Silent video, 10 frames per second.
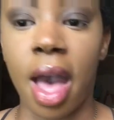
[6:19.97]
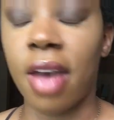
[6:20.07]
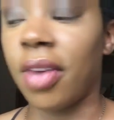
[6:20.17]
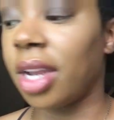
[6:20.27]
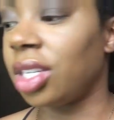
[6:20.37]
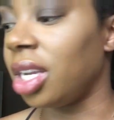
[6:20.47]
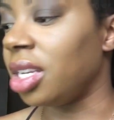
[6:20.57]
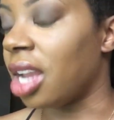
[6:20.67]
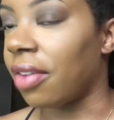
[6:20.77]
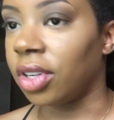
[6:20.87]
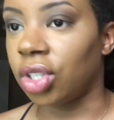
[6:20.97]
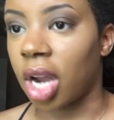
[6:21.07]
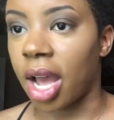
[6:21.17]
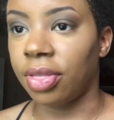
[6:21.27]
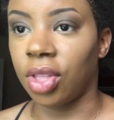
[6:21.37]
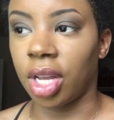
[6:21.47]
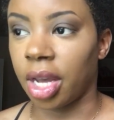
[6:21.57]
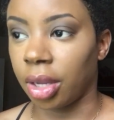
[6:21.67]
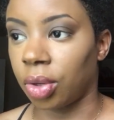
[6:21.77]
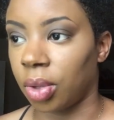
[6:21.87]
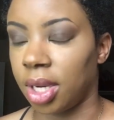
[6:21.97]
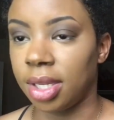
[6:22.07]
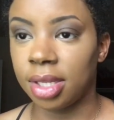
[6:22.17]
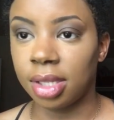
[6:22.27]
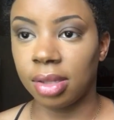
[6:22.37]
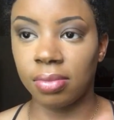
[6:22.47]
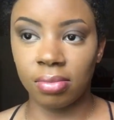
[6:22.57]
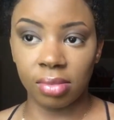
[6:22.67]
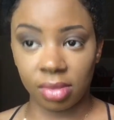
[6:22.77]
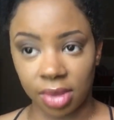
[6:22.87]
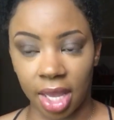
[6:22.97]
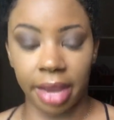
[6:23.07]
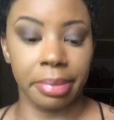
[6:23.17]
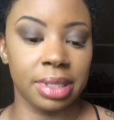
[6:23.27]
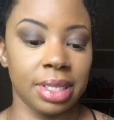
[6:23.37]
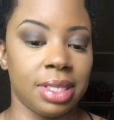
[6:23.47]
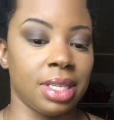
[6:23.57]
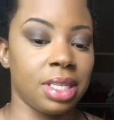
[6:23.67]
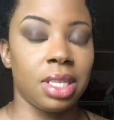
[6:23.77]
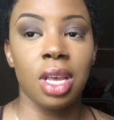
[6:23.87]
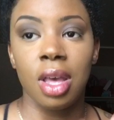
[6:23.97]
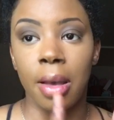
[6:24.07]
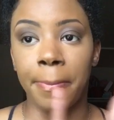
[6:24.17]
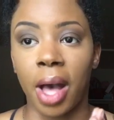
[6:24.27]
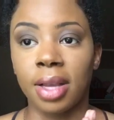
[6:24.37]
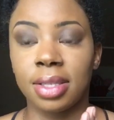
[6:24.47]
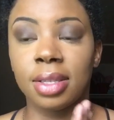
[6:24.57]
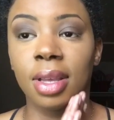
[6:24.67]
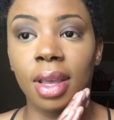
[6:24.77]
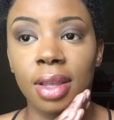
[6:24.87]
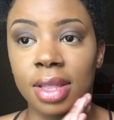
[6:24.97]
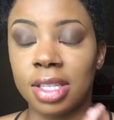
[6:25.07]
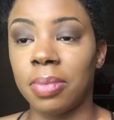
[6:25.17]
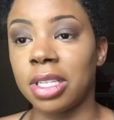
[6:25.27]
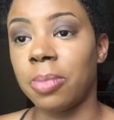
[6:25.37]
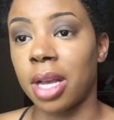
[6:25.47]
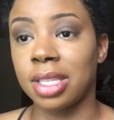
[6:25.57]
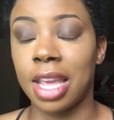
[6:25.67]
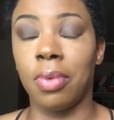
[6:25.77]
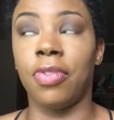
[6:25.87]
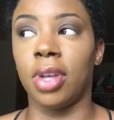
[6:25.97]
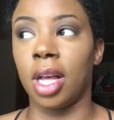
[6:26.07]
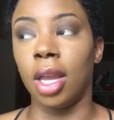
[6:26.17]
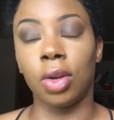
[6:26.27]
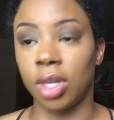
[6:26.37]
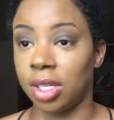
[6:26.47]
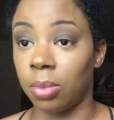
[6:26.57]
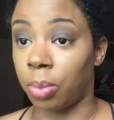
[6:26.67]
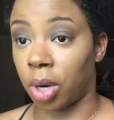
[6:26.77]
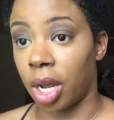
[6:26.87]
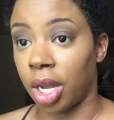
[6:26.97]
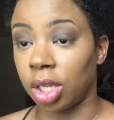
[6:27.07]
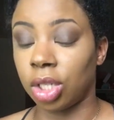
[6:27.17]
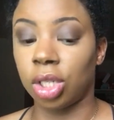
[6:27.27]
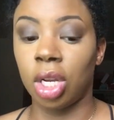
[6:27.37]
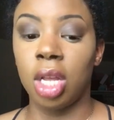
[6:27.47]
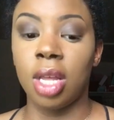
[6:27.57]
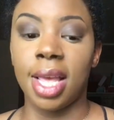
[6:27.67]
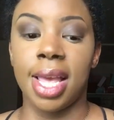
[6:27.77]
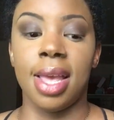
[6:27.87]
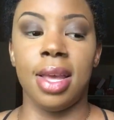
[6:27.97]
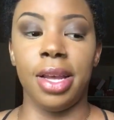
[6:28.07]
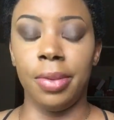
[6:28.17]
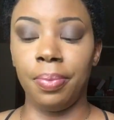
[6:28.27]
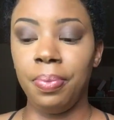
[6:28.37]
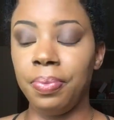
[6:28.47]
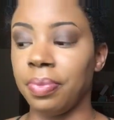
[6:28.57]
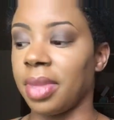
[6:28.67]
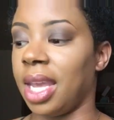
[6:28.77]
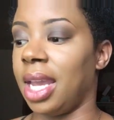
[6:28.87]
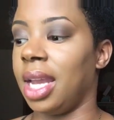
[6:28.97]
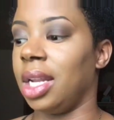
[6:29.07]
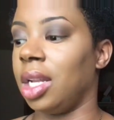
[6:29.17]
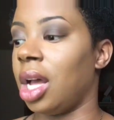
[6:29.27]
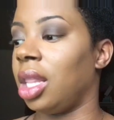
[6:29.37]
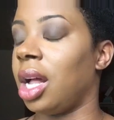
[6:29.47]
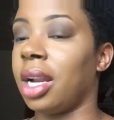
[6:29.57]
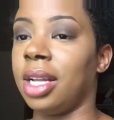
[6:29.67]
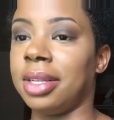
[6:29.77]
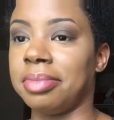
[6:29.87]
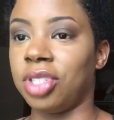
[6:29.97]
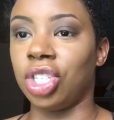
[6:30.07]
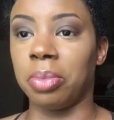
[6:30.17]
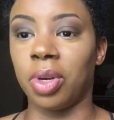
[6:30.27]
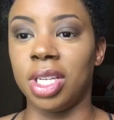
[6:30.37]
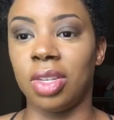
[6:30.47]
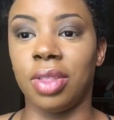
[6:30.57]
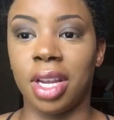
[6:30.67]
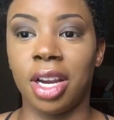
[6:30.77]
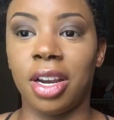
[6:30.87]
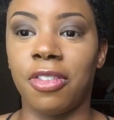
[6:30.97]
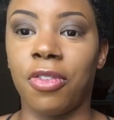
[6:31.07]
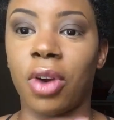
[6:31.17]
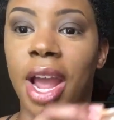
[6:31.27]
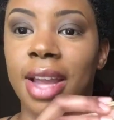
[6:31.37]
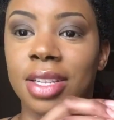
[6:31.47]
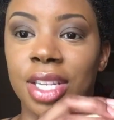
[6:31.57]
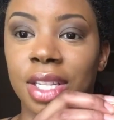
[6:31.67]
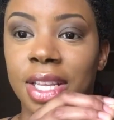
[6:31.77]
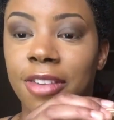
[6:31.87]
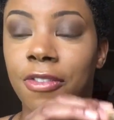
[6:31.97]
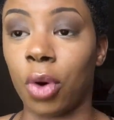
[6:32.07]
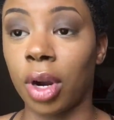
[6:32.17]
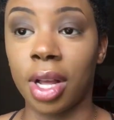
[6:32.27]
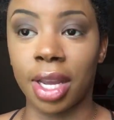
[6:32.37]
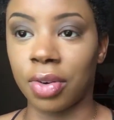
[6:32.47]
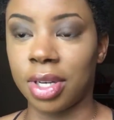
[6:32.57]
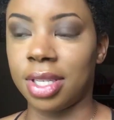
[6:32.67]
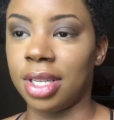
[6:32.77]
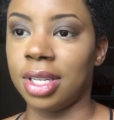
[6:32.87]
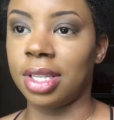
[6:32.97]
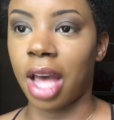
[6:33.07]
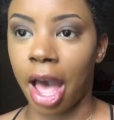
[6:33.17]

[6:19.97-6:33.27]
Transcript: I've actually never tried the cut crease thing, but since this box, this month's box came with a cut crease brush and a lot of shimmeries on there, for, ideally for cut creases.